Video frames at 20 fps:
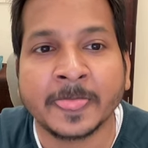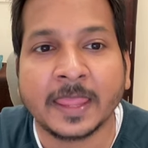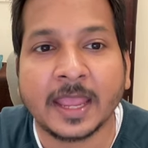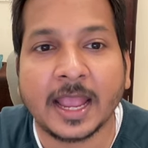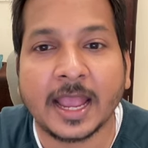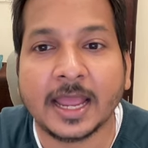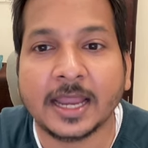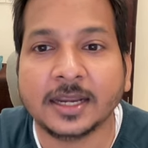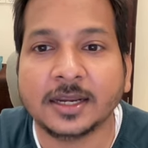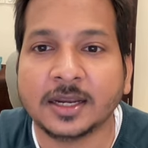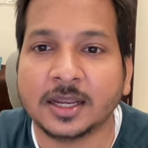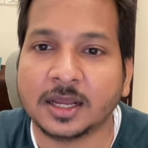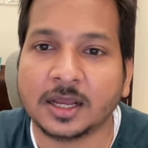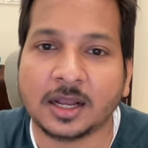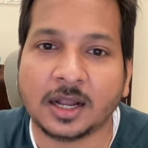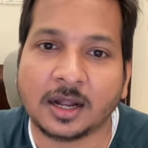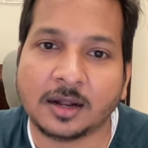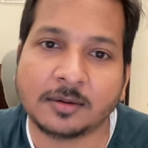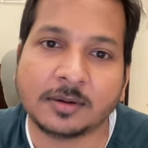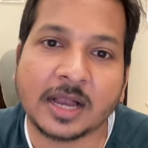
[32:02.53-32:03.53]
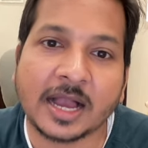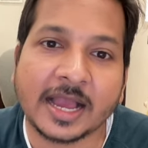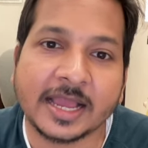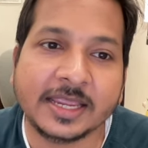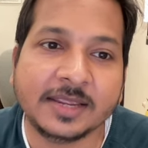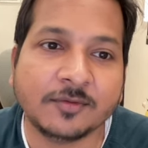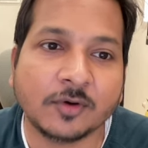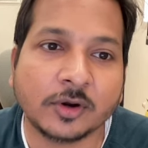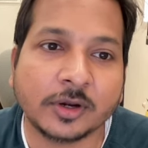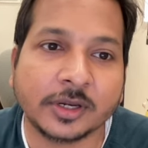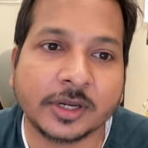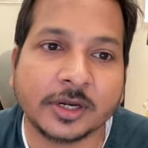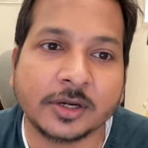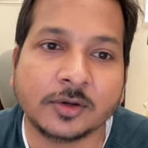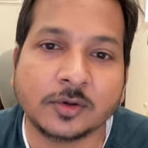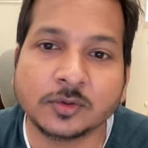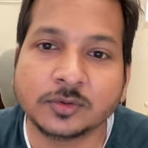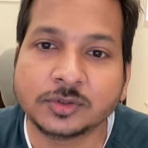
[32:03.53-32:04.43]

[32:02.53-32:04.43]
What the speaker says: and I wanted to